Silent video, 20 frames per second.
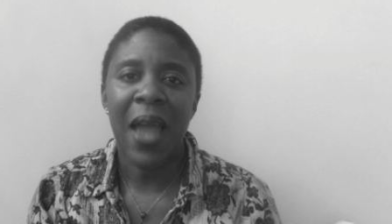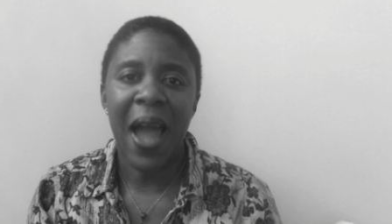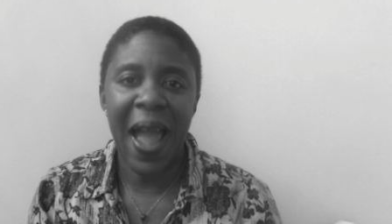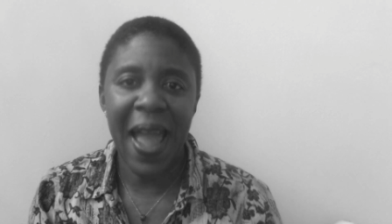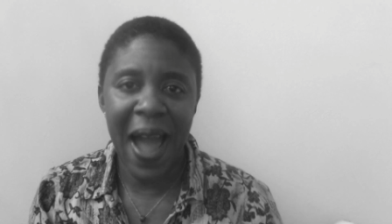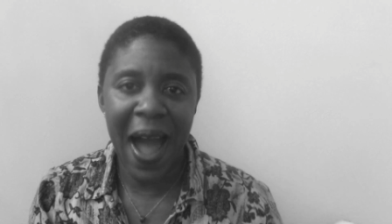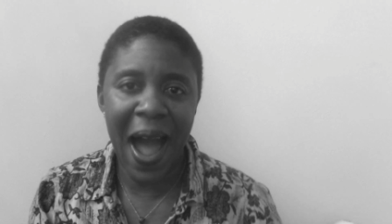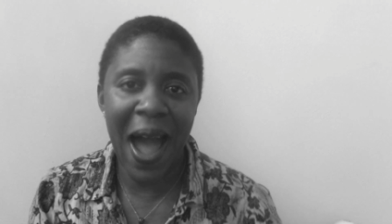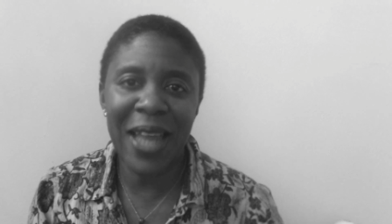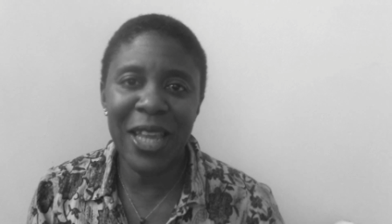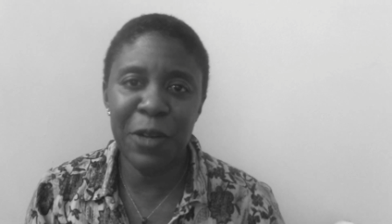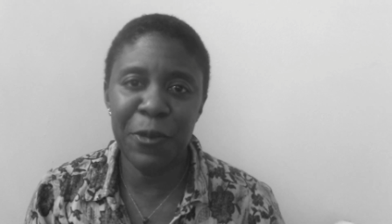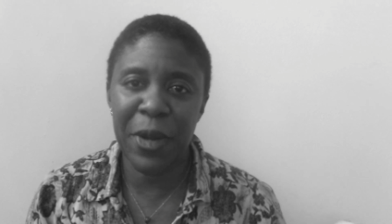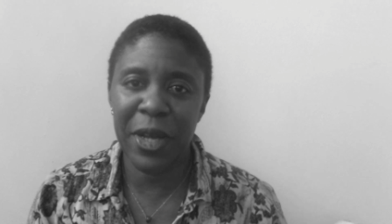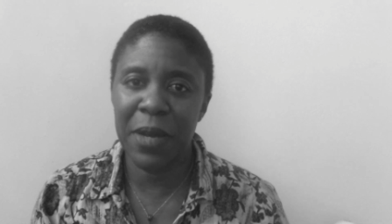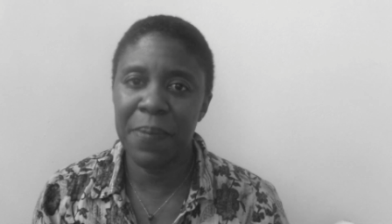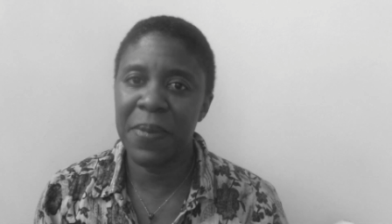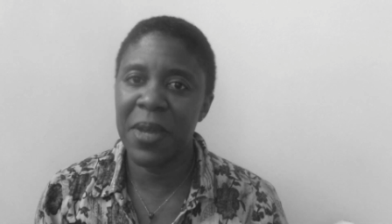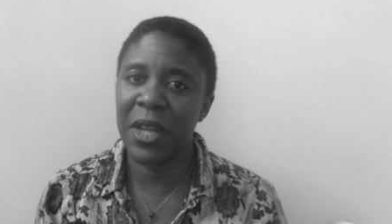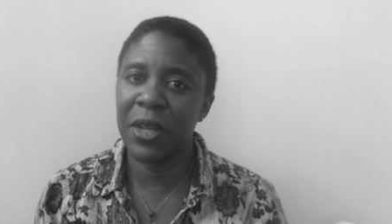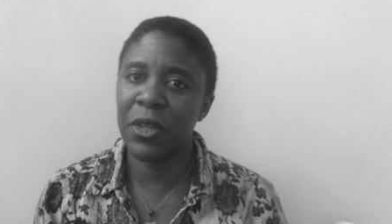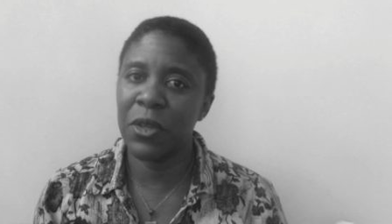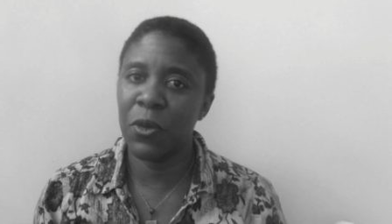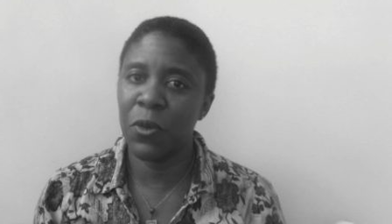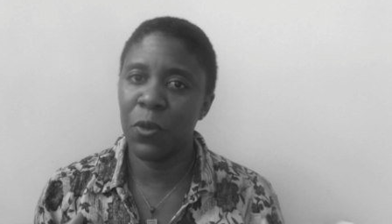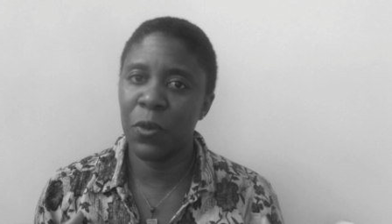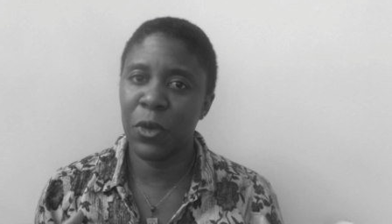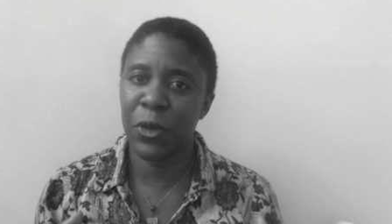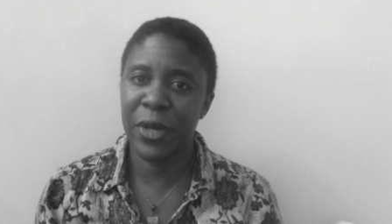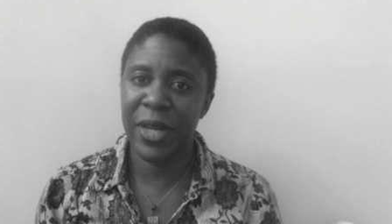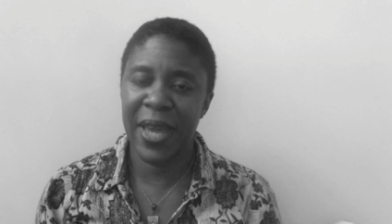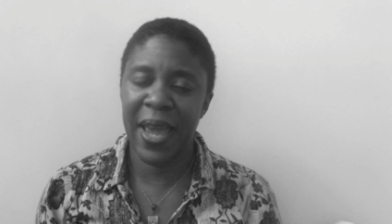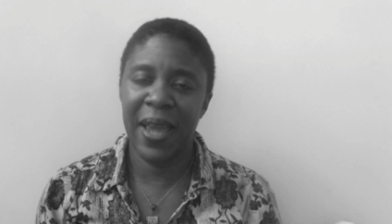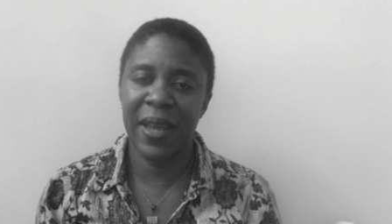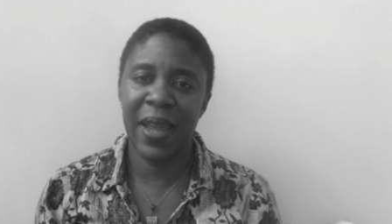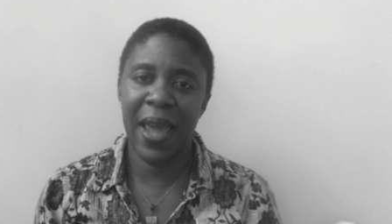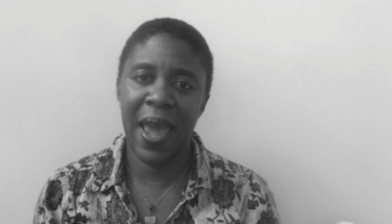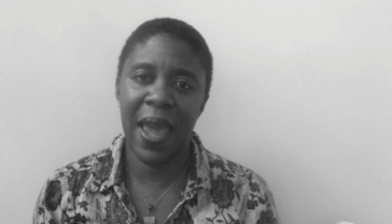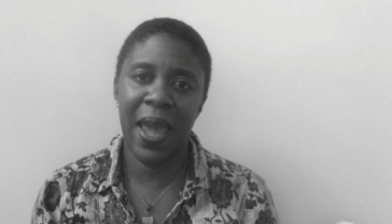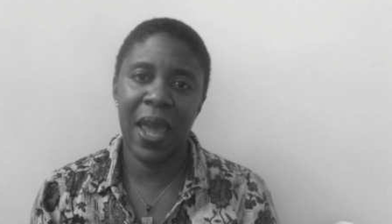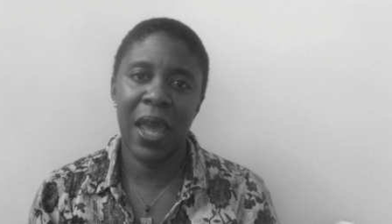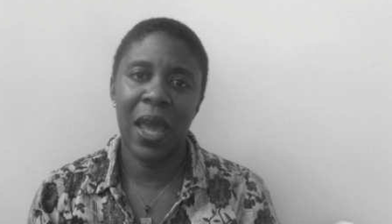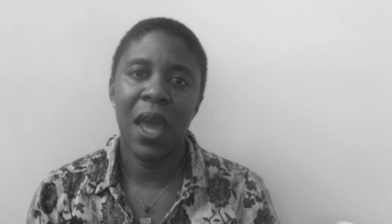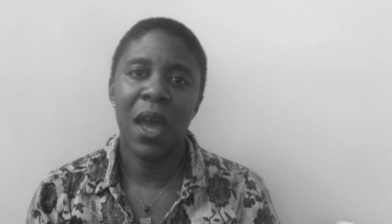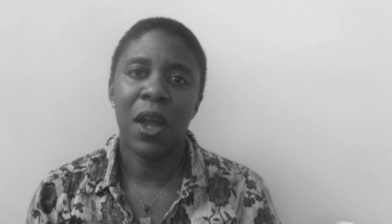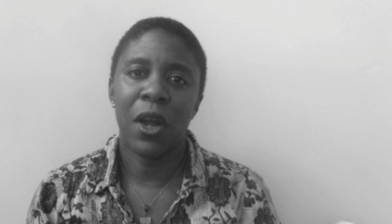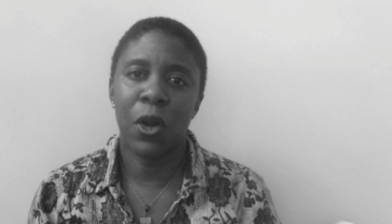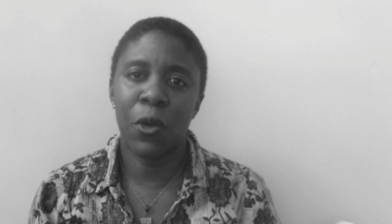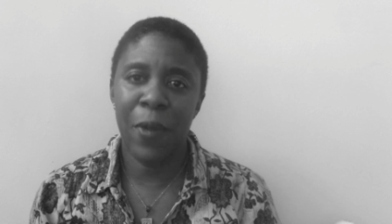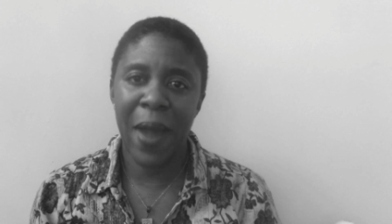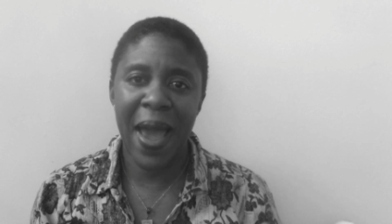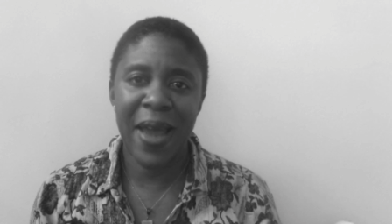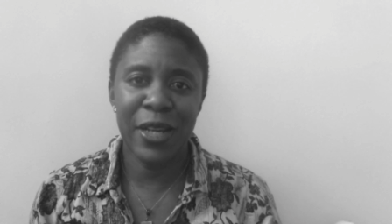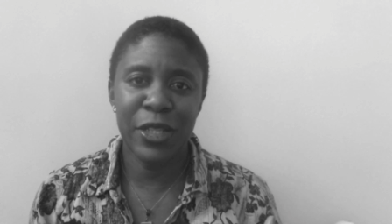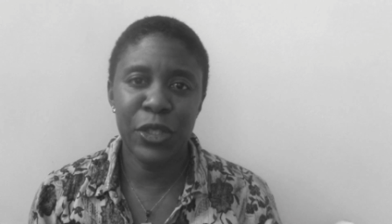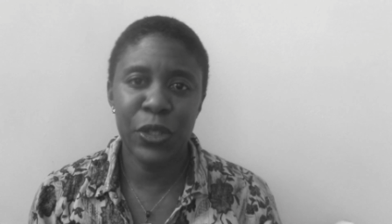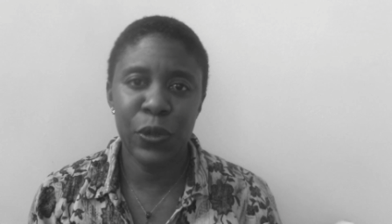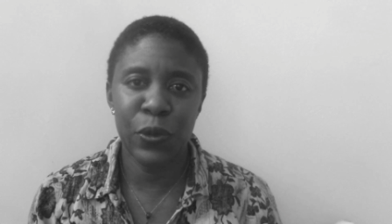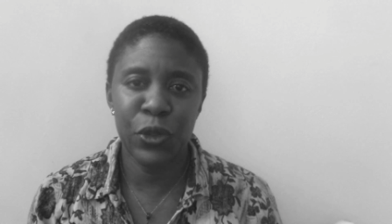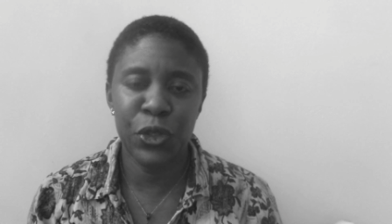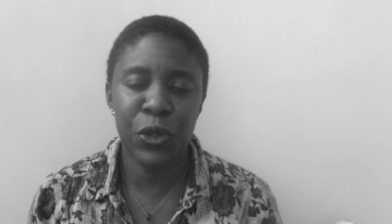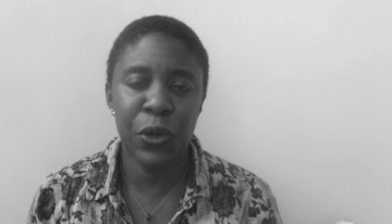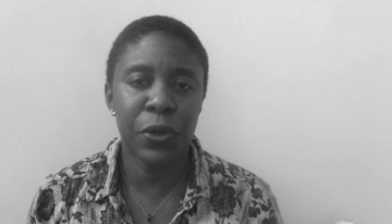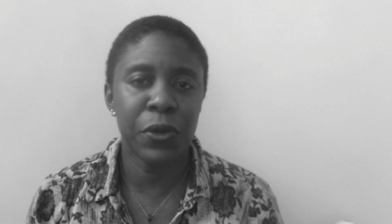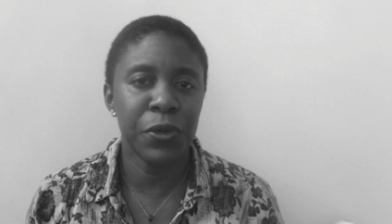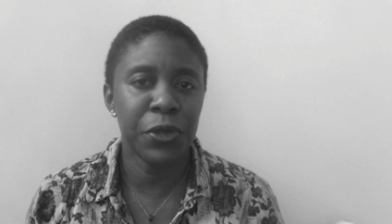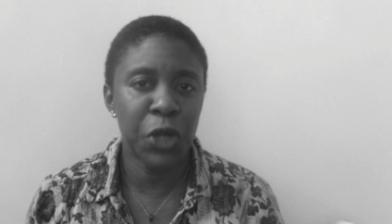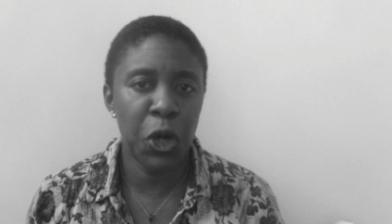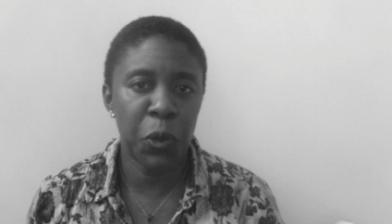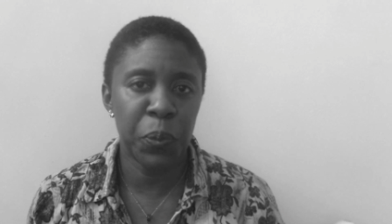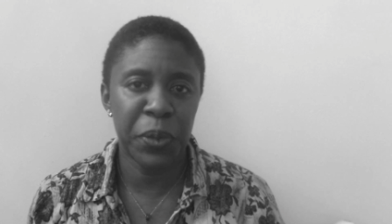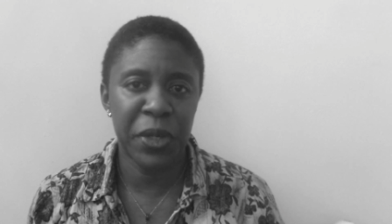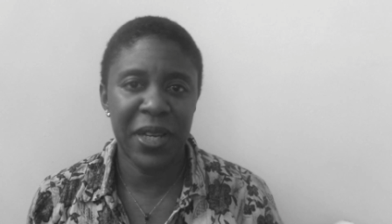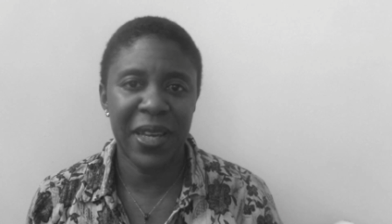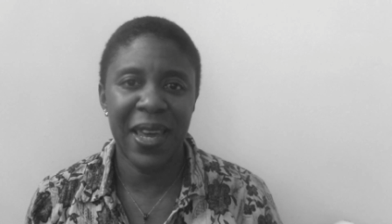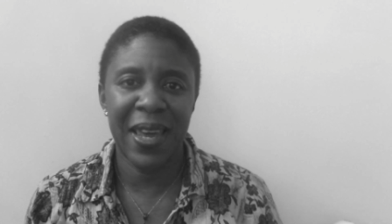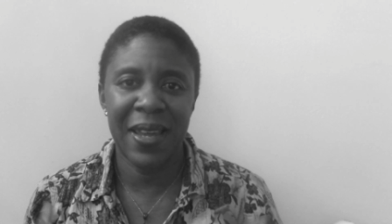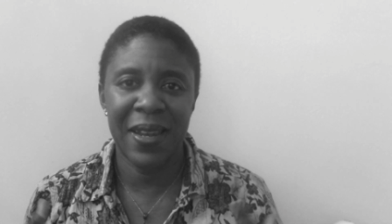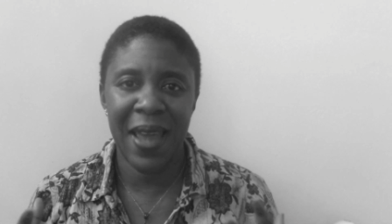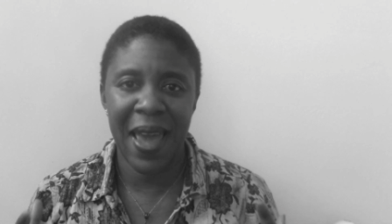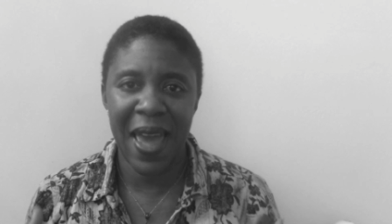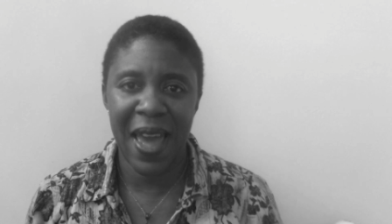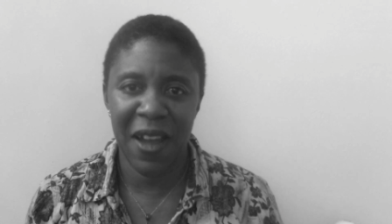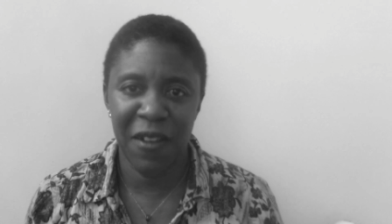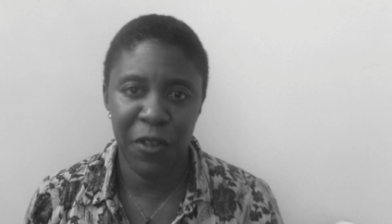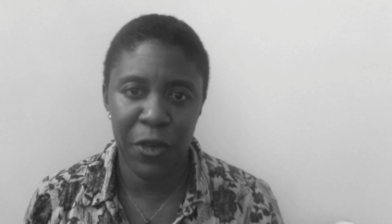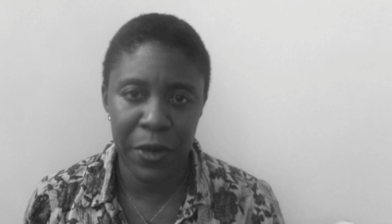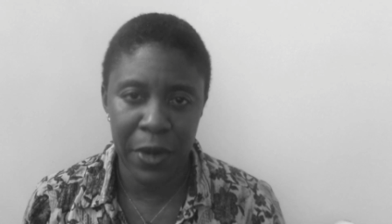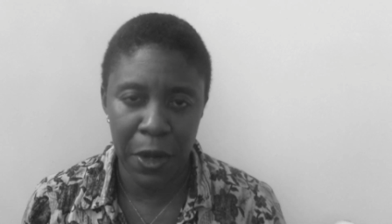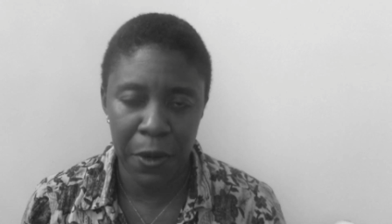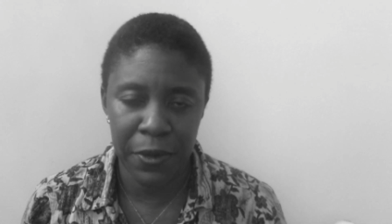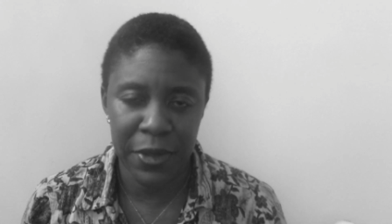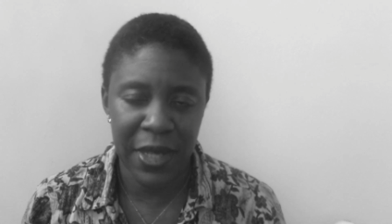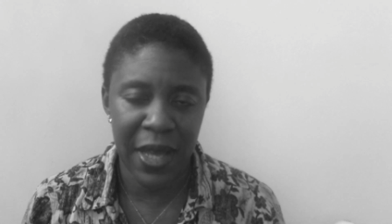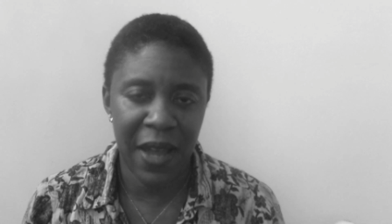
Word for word: I highly recommend you create a gratitude journal notebook in Evernote.